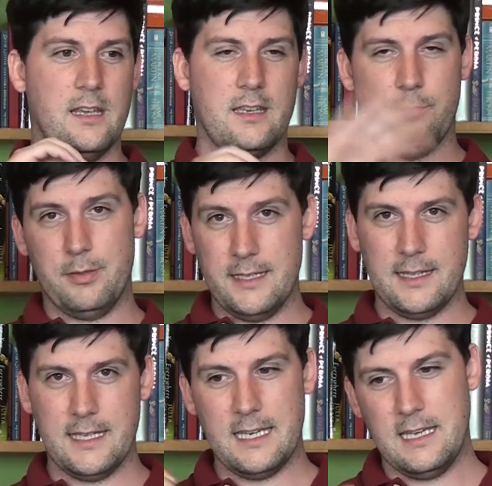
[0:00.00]

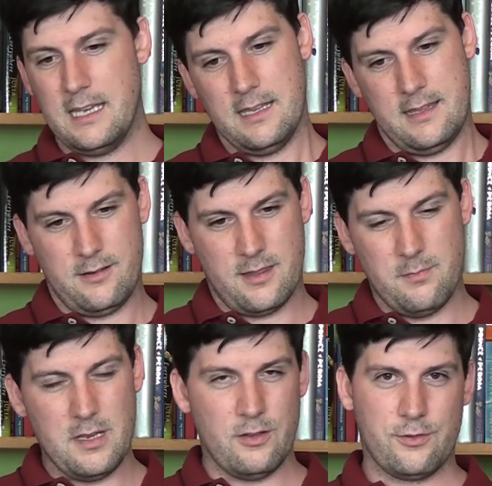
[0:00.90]
completely. There's the
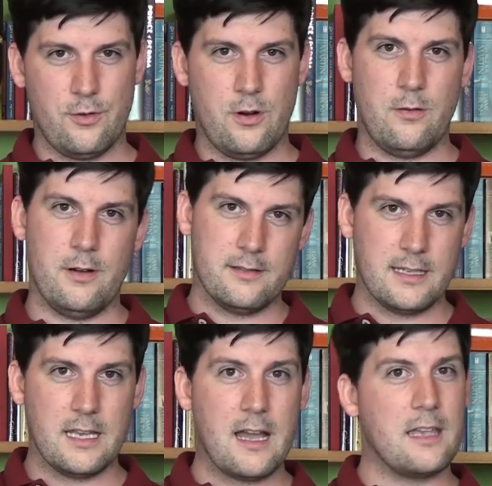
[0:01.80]
middle score where it's
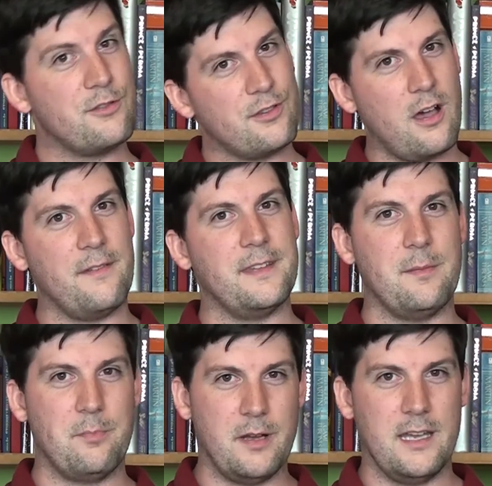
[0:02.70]
like, you solved
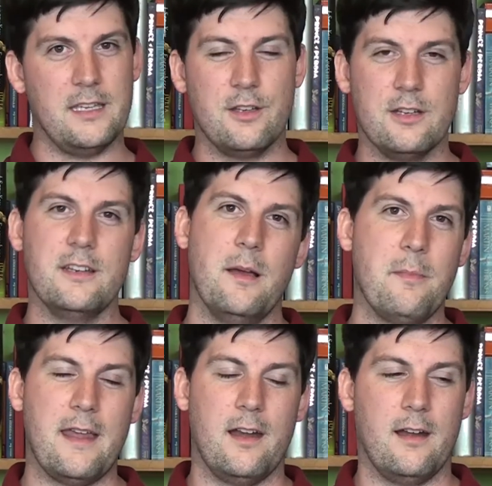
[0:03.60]
it, but you could have
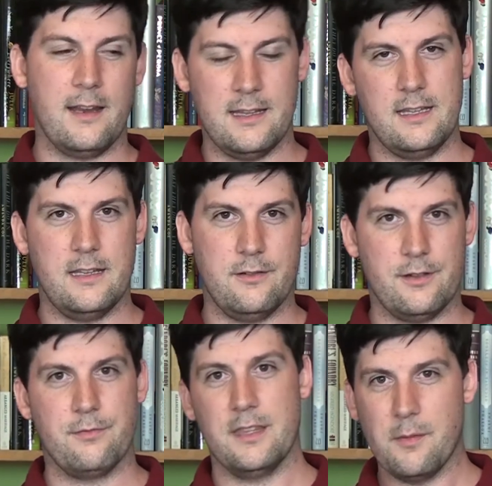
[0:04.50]
done better. And then
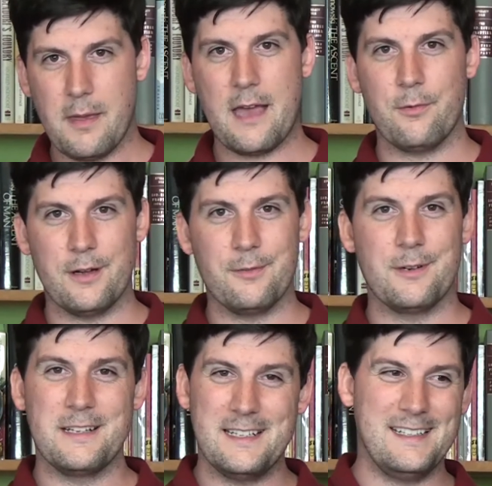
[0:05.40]
there's the really bad one
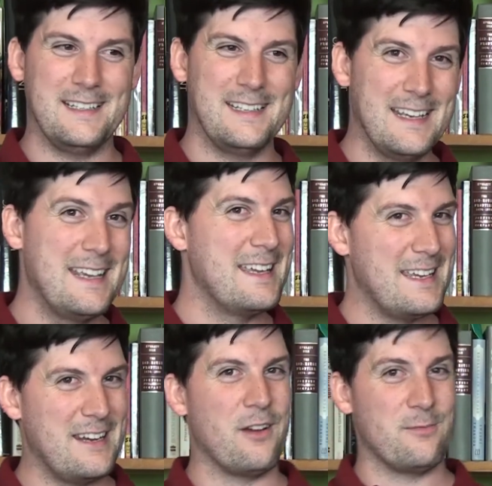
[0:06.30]
where,
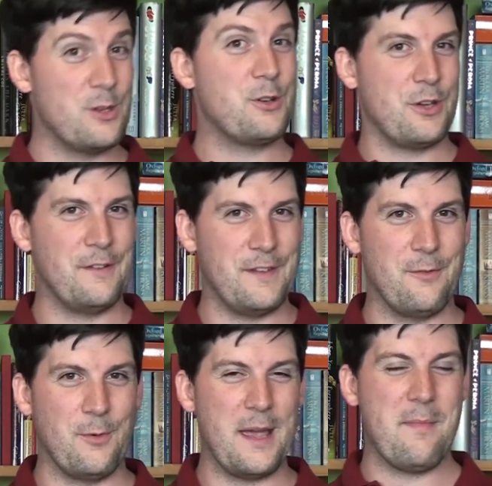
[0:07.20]
you could have
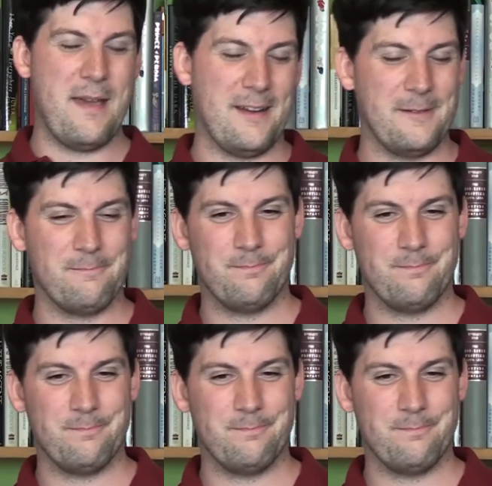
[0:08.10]
done way better.